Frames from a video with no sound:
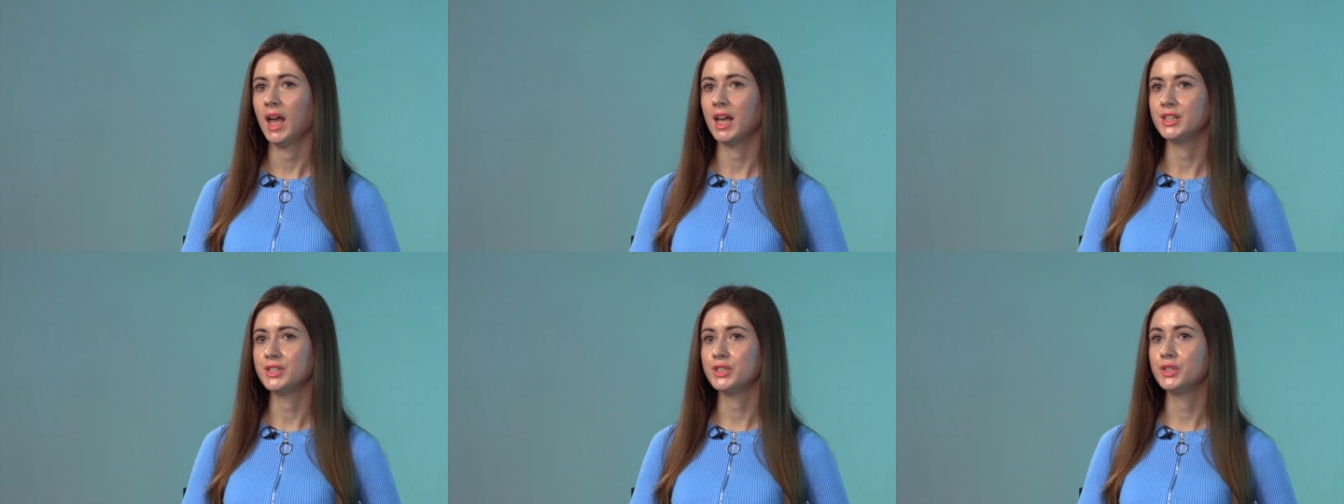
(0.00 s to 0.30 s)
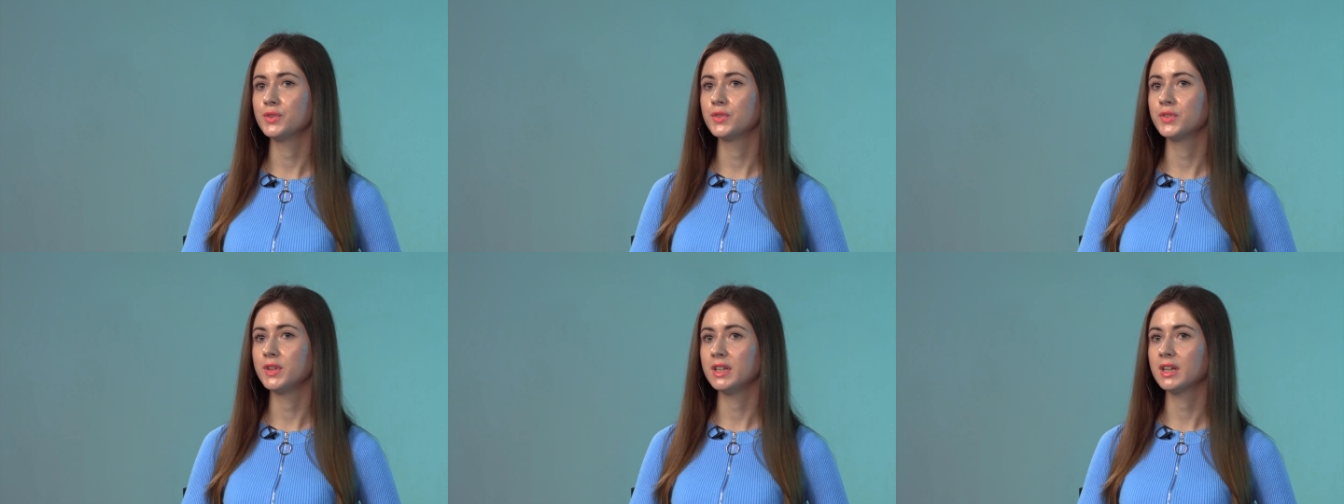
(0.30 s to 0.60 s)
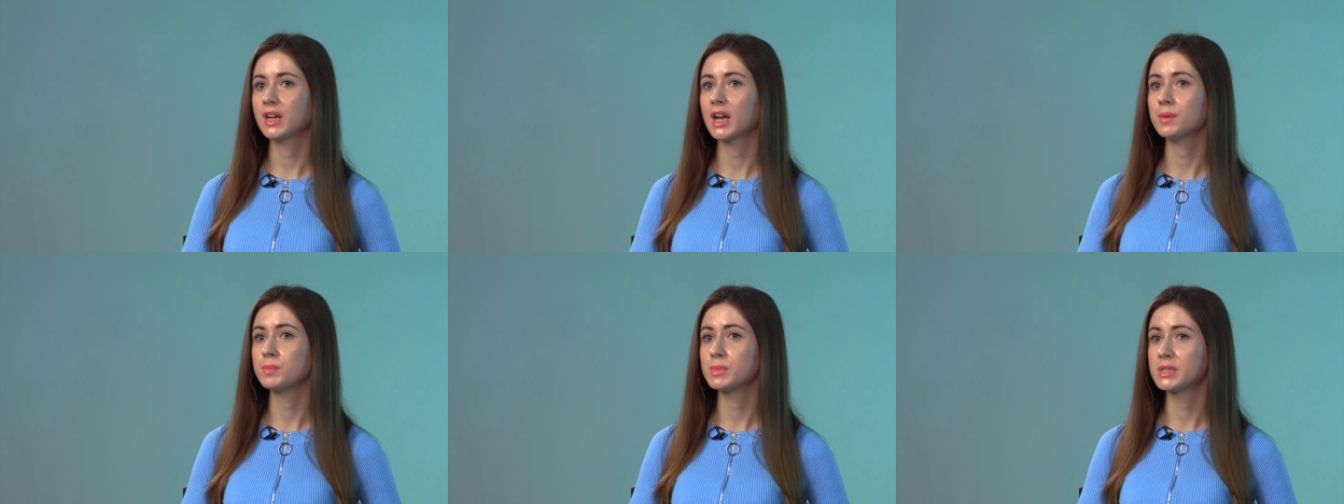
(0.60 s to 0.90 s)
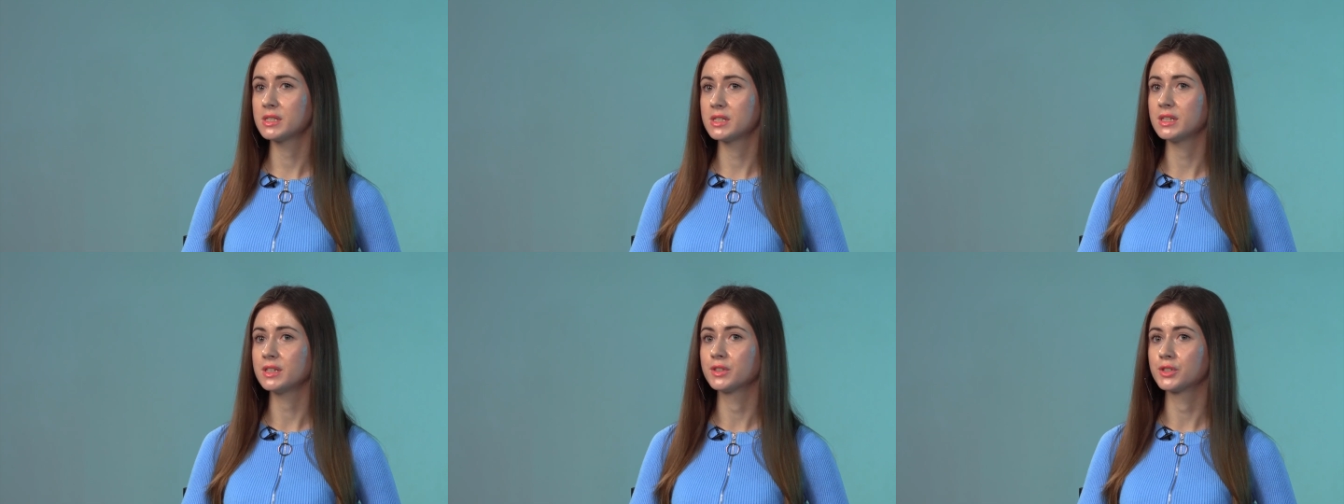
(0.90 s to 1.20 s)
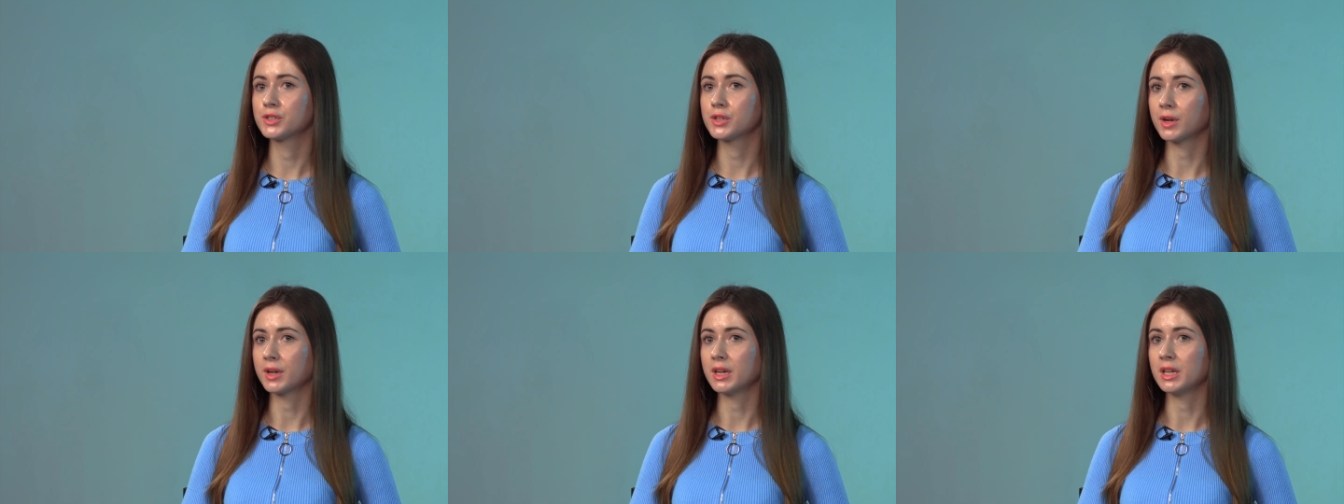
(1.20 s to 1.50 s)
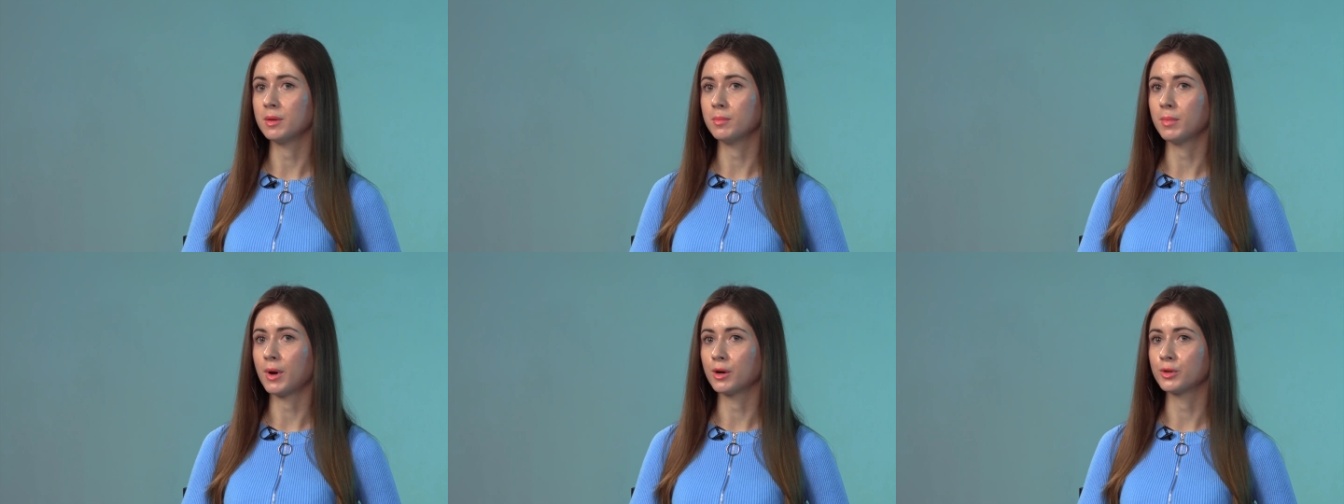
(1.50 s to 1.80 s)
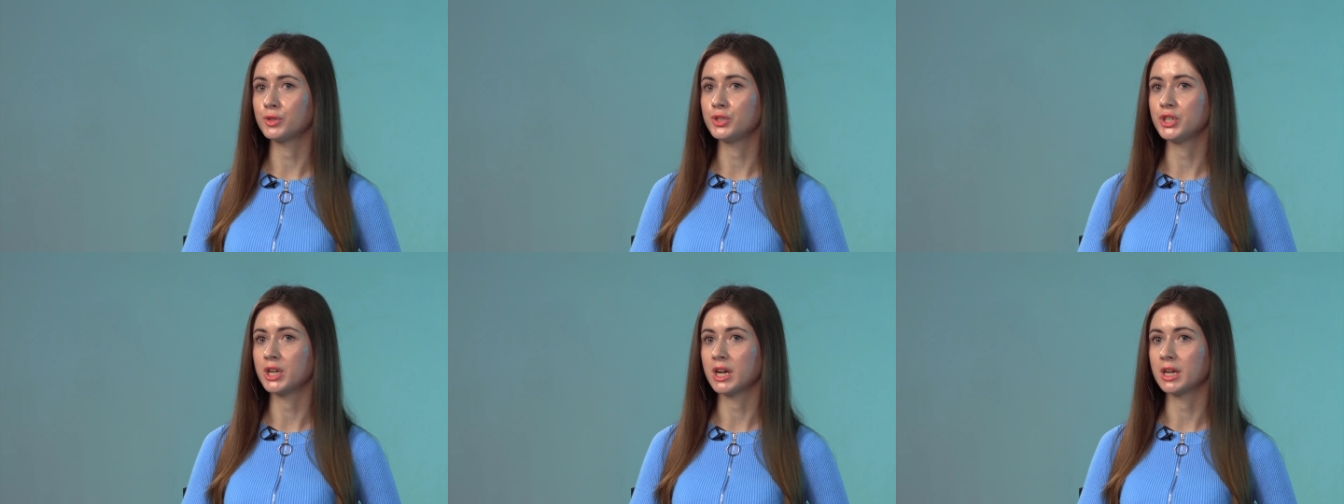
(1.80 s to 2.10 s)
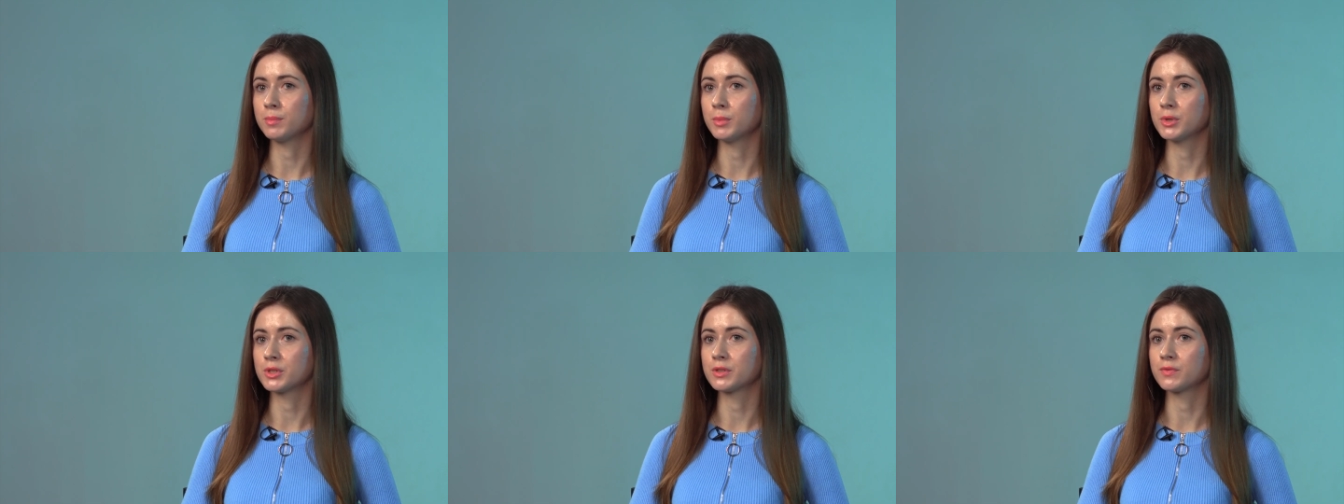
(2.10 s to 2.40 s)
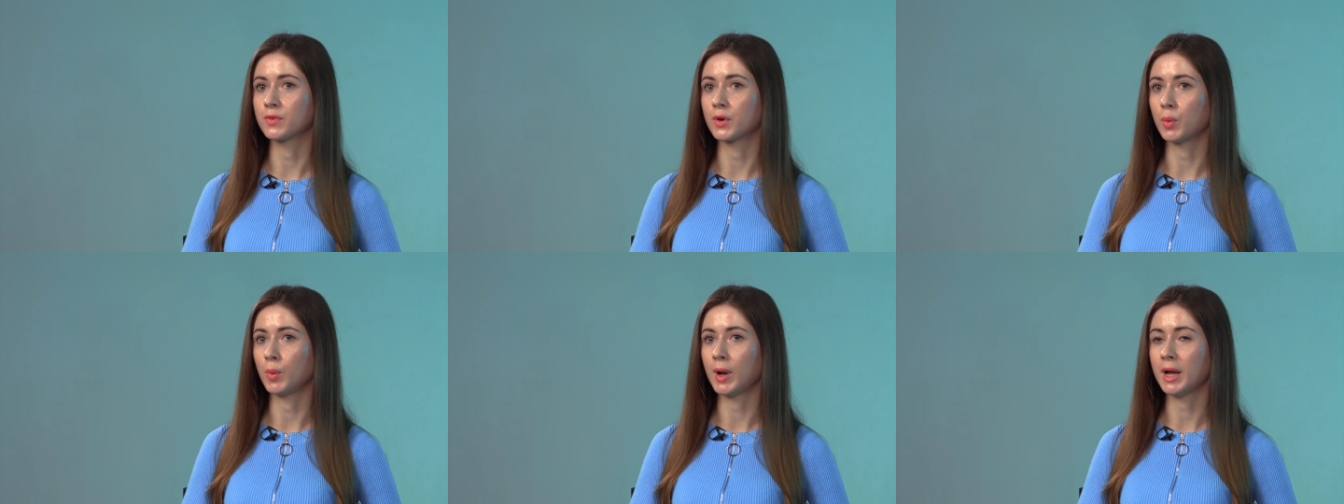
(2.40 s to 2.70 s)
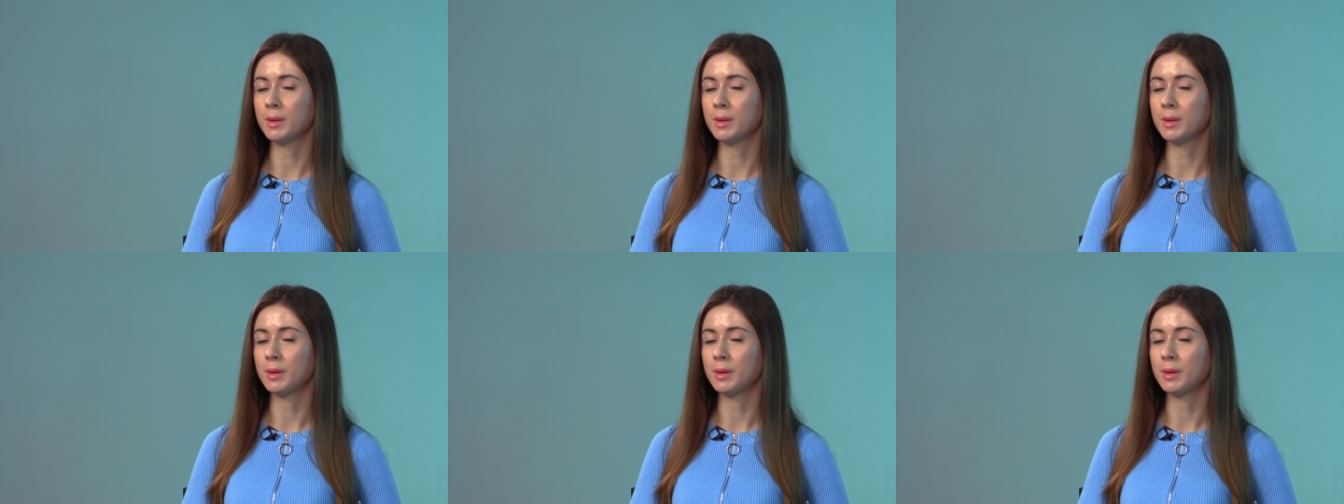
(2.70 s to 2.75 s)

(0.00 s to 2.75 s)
And do you think I'm still talking about chatbots for